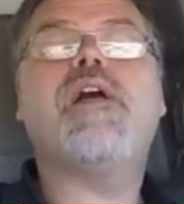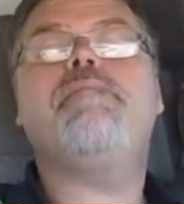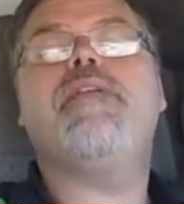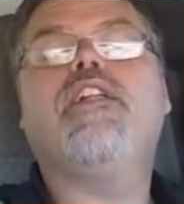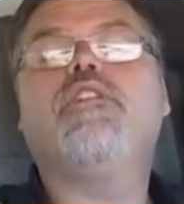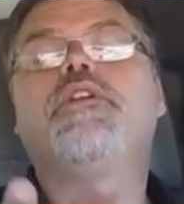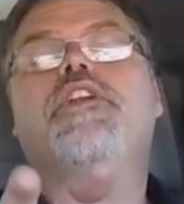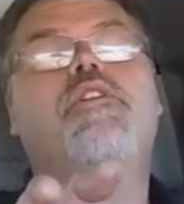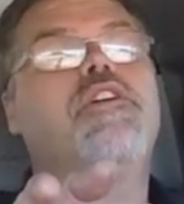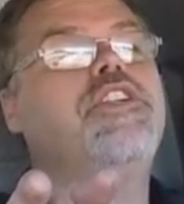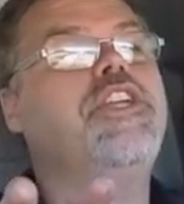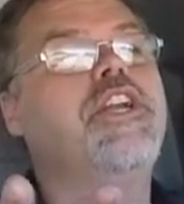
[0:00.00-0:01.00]
might be able to
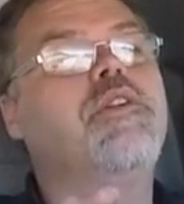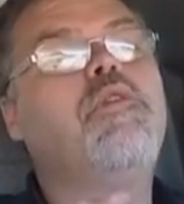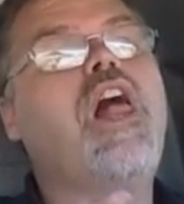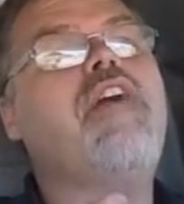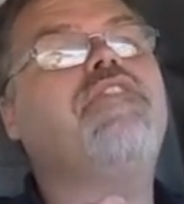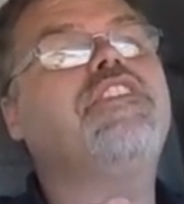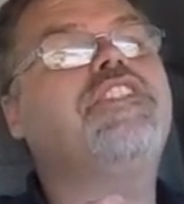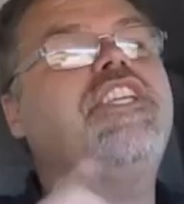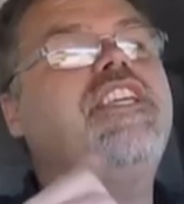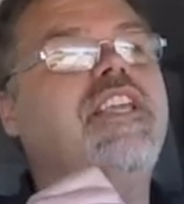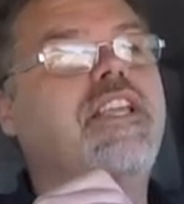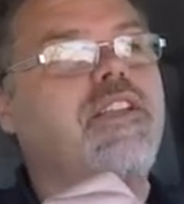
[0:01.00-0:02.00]
record you here. We'll have to
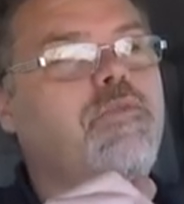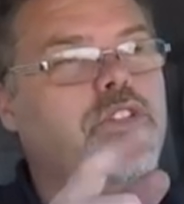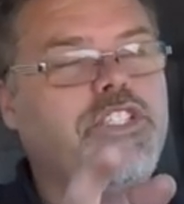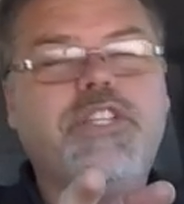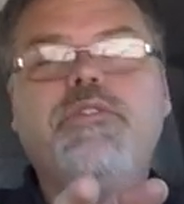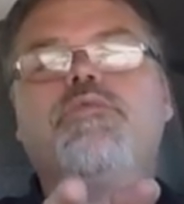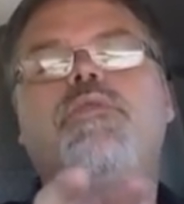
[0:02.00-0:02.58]
see. We'll see which